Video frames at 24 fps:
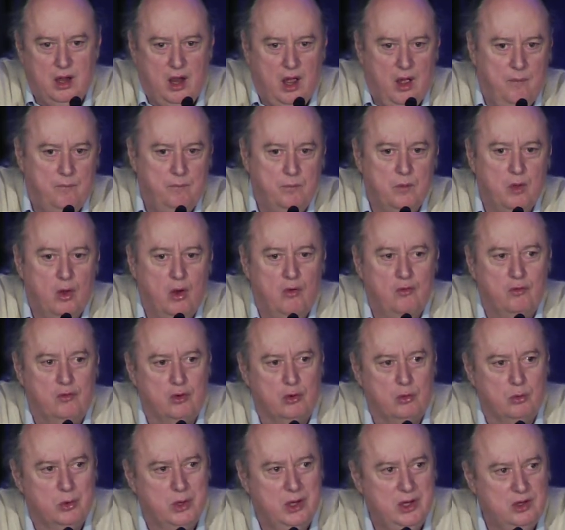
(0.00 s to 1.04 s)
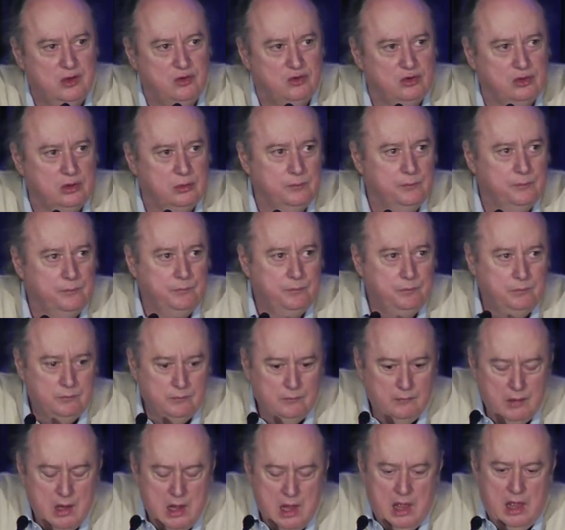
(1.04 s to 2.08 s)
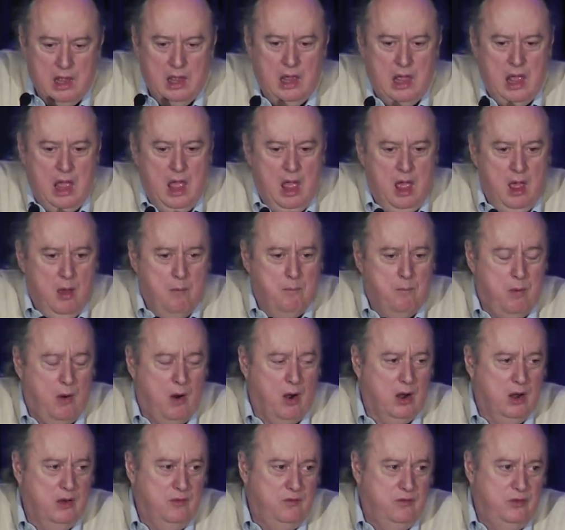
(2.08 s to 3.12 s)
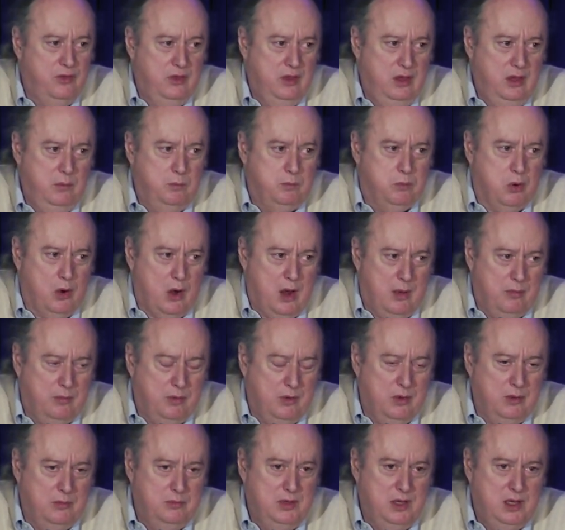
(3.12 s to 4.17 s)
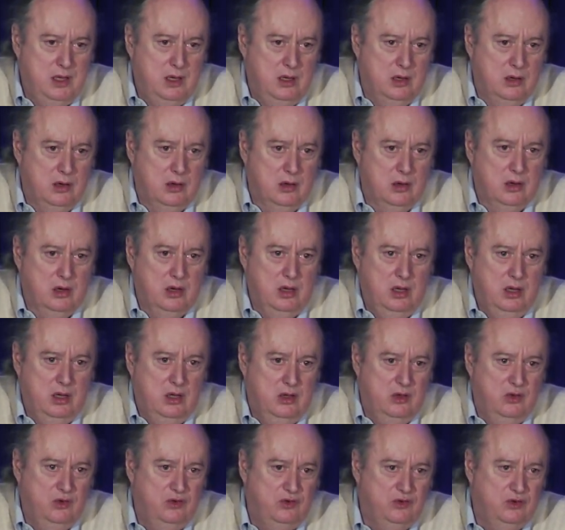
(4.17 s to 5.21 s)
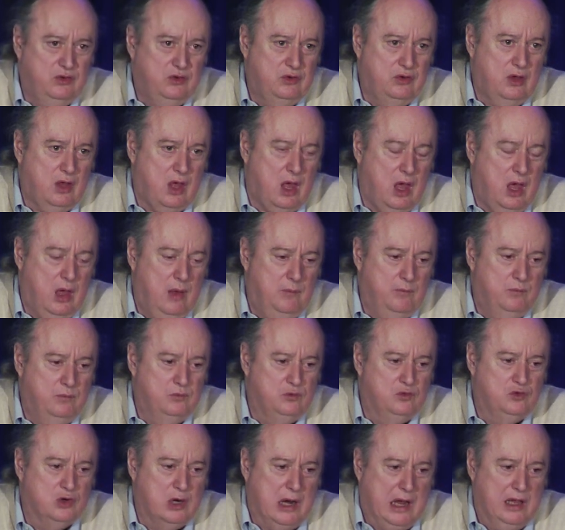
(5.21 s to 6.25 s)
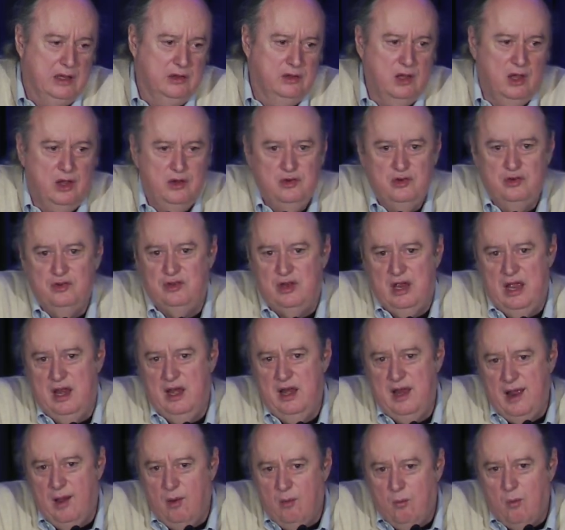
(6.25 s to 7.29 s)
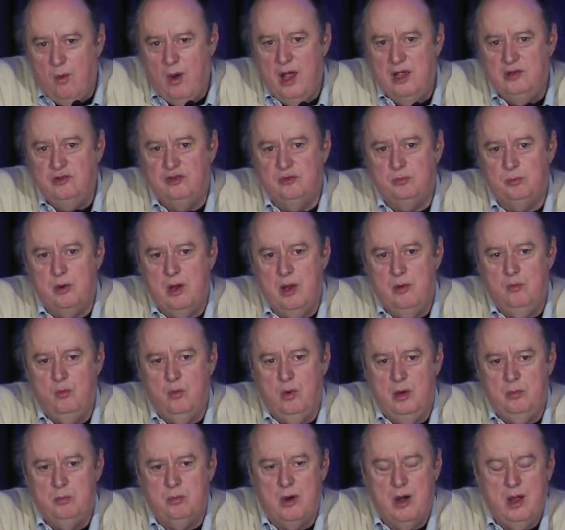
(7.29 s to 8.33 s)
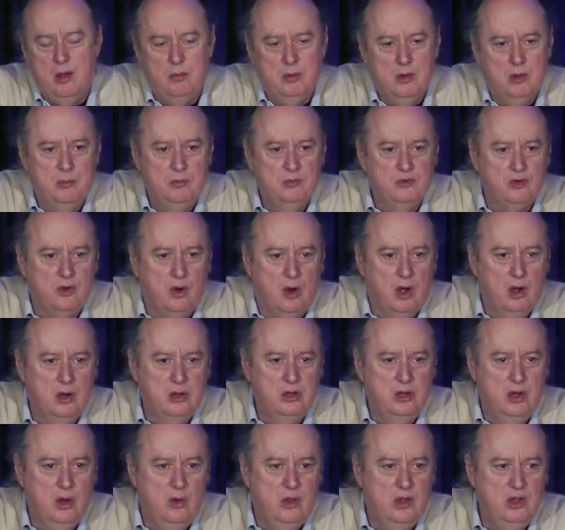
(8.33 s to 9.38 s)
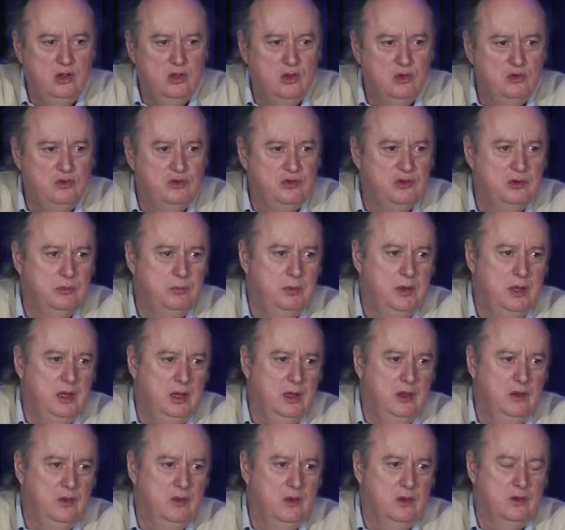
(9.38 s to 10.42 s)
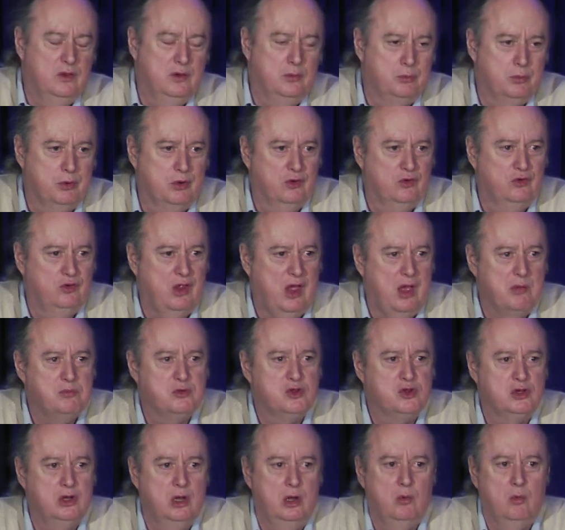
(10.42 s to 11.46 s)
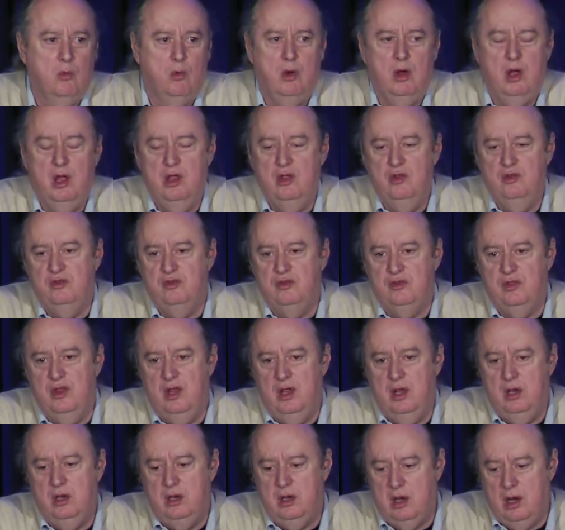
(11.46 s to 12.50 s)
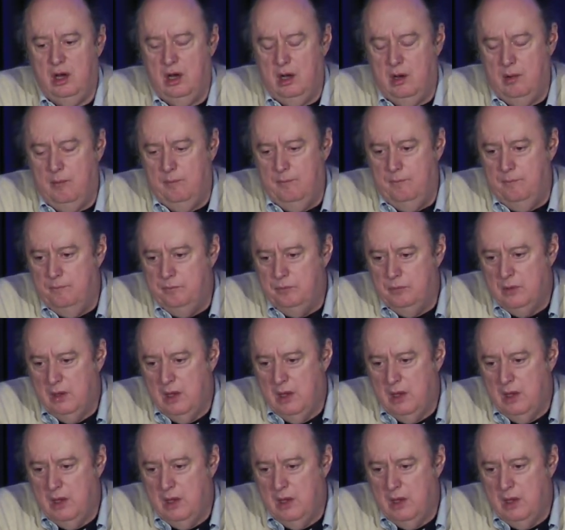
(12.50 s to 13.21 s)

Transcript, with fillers: um, overreach. Part of the problem here is um, trying to understand how widespread what problems are. You know, it used to be that the perception was that um,